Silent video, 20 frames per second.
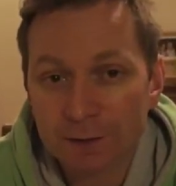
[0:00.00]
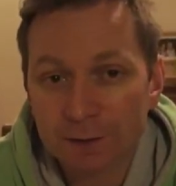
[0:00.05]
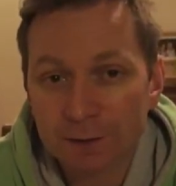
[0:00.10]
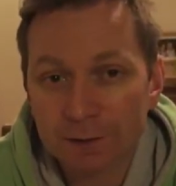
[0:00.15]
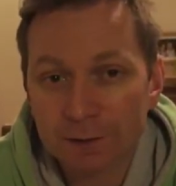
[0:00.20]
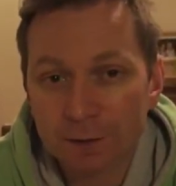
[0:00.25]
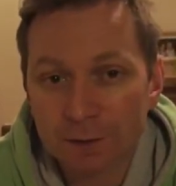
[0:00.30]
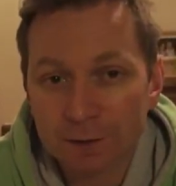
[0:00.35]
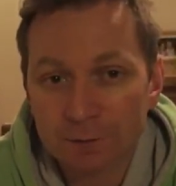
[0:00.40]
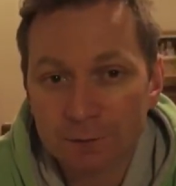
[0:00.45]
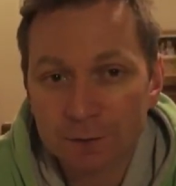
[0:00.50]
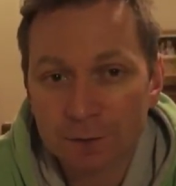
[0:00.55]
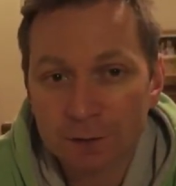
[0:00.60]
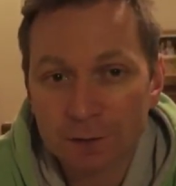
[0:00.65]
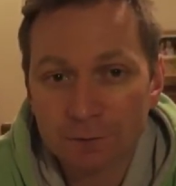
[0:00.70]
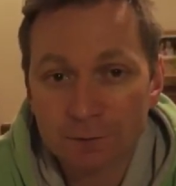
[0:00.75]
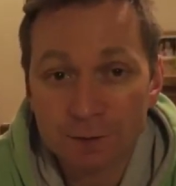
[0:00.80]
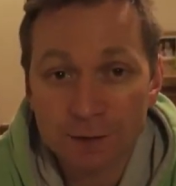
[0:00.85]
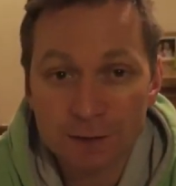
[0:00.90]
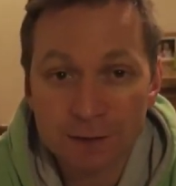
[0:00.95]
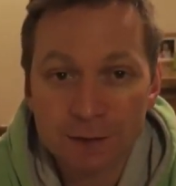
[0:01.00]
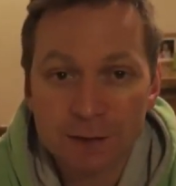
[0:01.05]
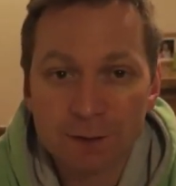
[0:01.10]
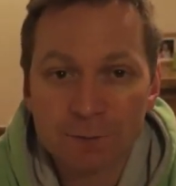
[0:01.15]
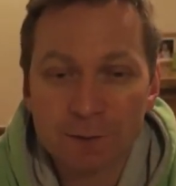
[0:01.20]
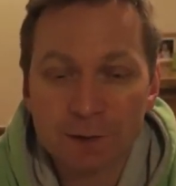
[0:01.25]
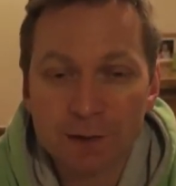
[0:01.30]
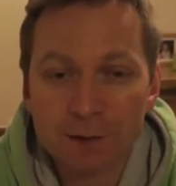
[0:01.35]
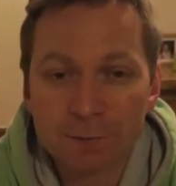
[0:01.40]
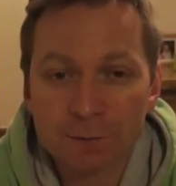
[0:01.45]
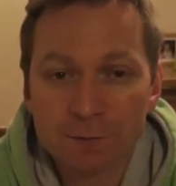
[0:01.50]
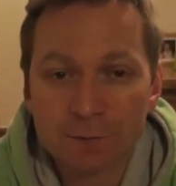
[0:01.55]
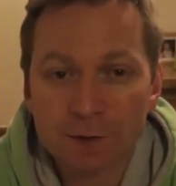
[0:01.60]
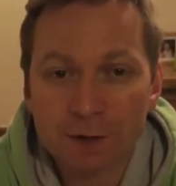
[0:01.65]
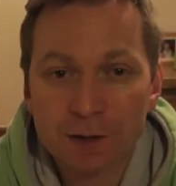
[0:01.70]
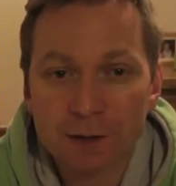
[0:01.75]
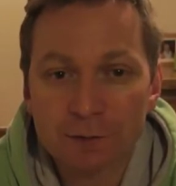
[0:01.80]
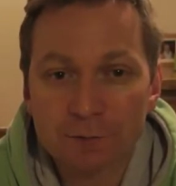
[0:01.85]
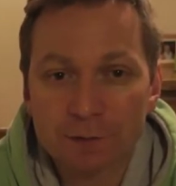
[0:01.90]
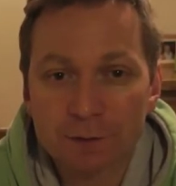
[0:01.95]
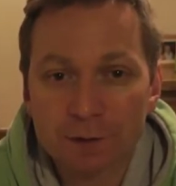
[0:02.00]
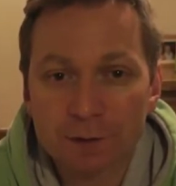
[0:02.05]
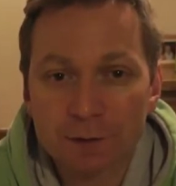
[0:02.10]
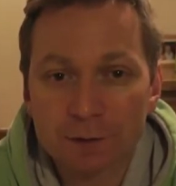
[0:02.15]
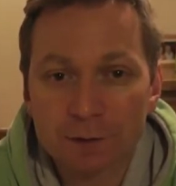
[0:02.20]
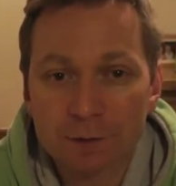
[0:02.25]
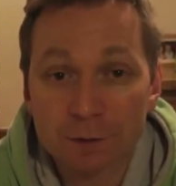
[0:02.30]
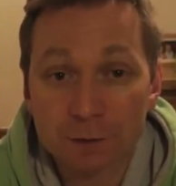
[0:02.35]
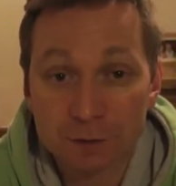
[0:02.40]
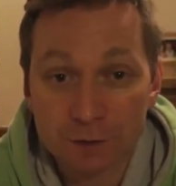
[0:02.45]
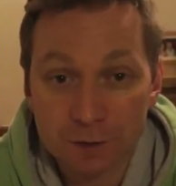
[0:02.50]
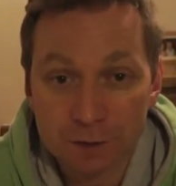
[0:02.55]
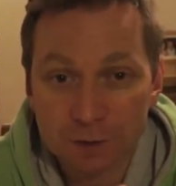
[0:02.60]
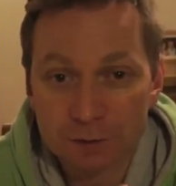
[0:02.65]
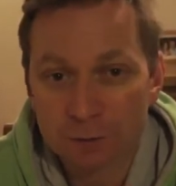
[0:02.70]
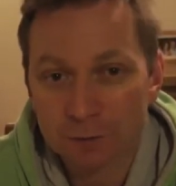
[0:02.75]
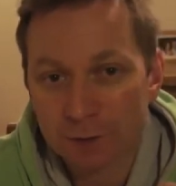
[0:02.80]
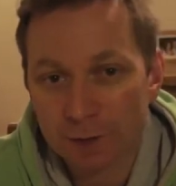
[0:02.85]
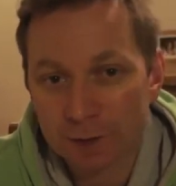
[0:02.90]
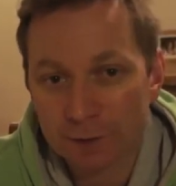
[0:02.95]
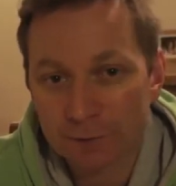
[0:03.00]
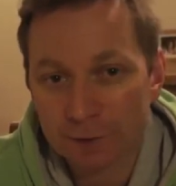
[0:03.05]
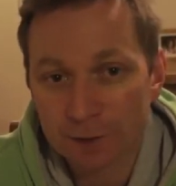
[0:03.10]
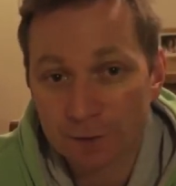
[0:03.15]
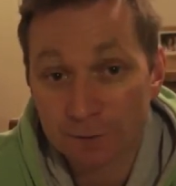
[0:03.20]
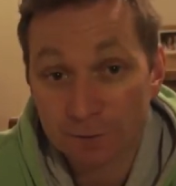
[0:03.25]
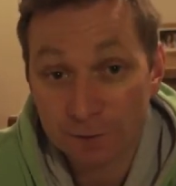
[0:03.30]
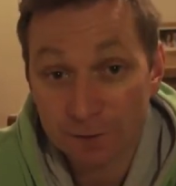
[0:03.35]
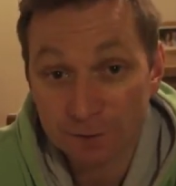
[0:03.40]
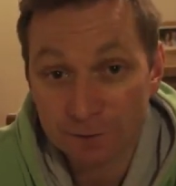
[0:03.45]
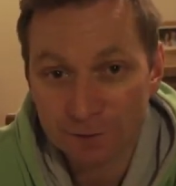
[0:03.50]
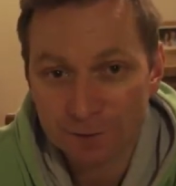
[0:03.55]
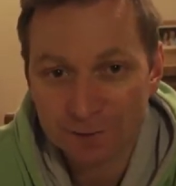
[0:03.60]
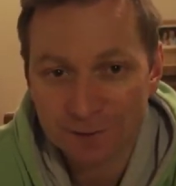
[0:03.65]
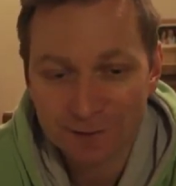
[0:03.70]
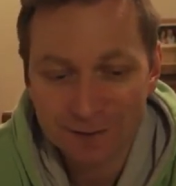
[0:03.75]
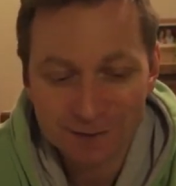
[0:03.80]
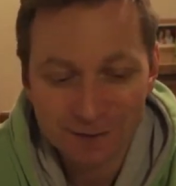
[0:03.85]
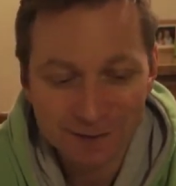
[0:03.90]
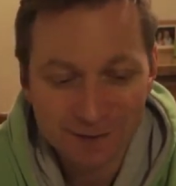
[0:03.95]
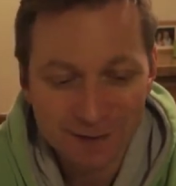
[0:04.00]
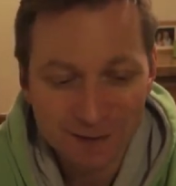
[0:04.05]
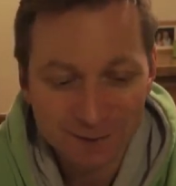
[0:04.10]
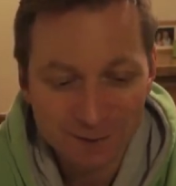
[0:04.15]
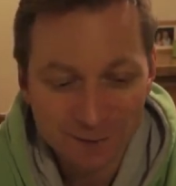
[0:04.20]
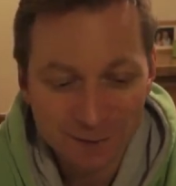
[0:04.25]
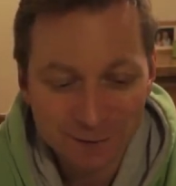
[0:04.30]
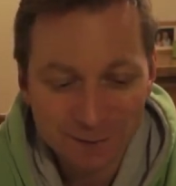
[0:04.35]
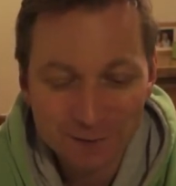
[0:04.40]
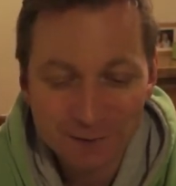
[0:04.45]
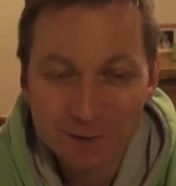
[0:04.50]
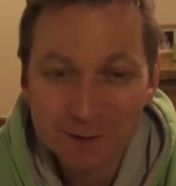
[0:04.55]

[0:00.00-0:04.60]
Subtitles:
that I've got a release coming out with Kieran Johnson, or Kieran Lefevre, as he's now known.